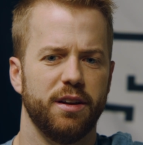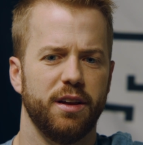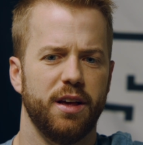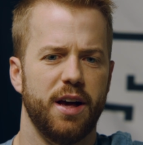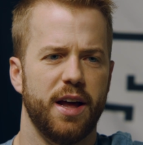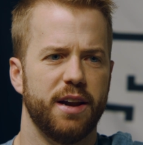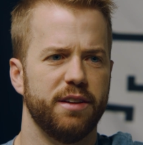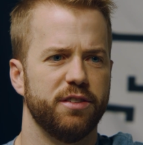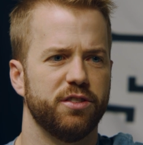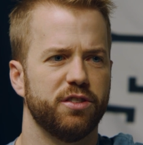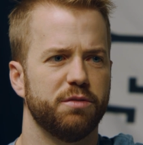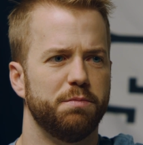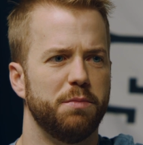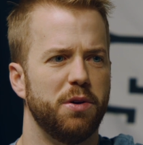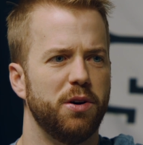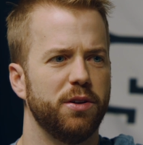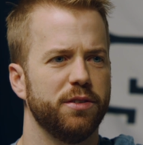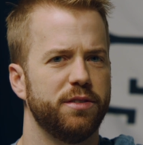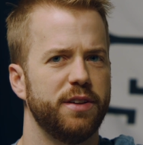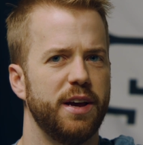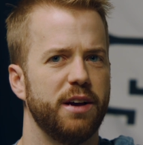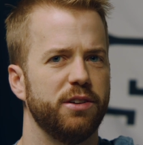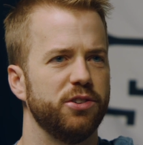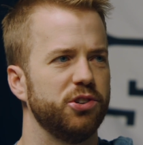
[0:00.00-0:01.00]
Kind of
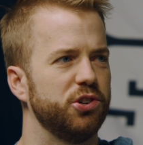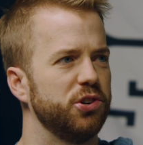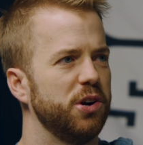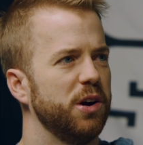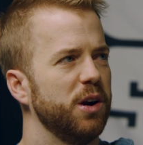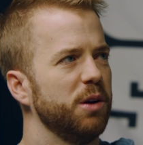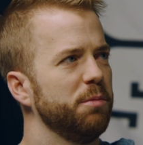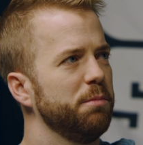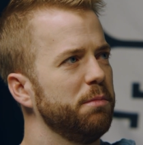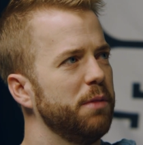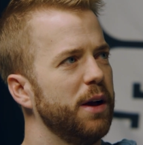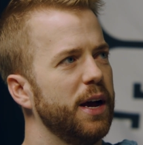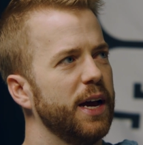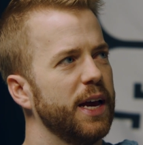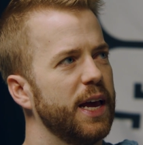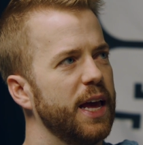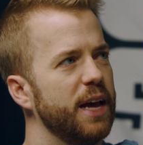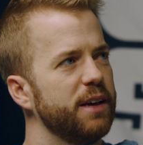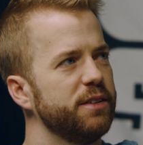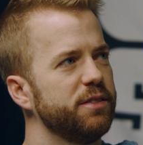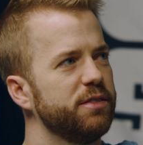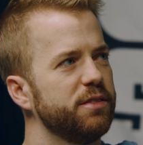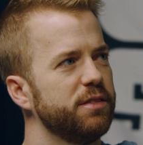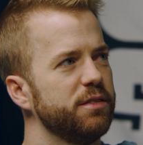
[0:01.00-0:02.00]
small town charm, I
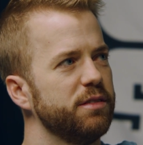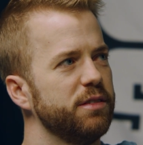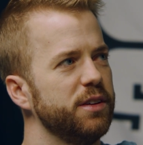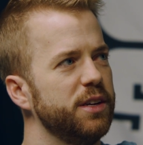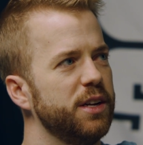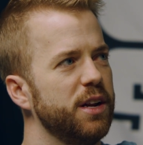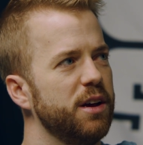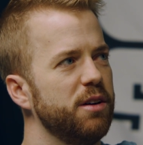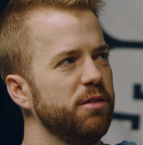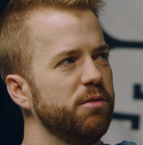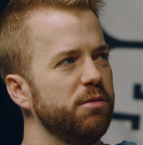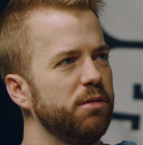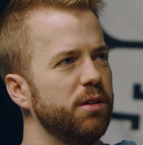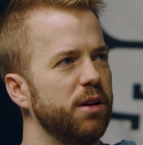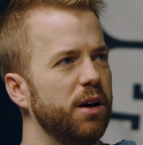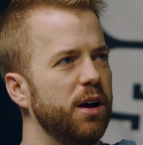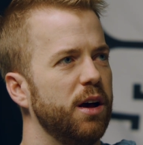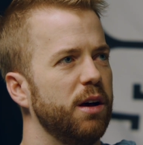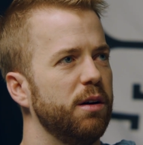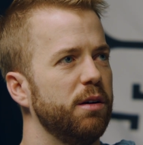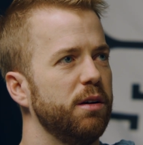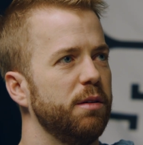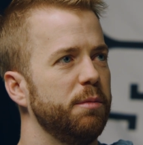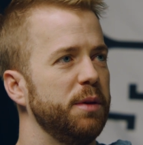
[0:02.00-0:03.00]
guess. You know,
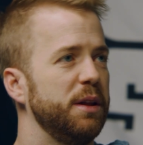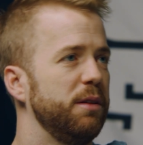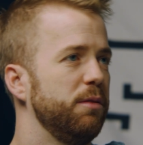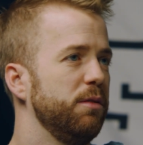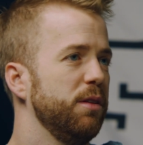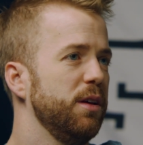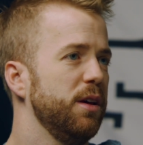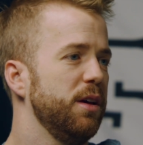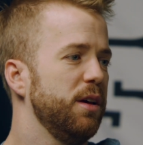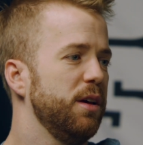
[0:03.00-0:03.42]
I mean,